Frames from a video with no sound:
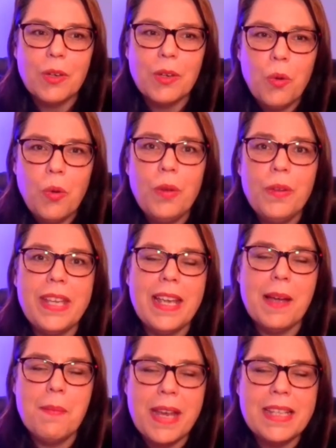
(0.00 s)
and all
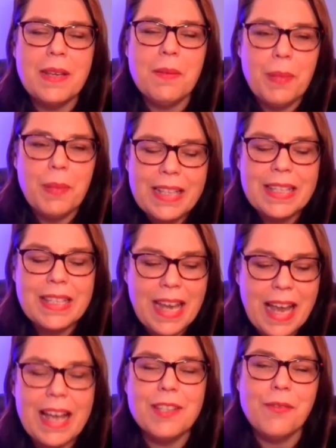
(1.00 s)
the amazing plans He
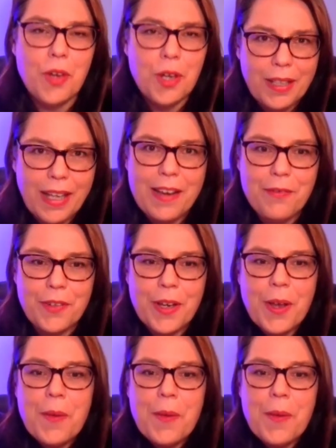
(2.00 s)
has for your life.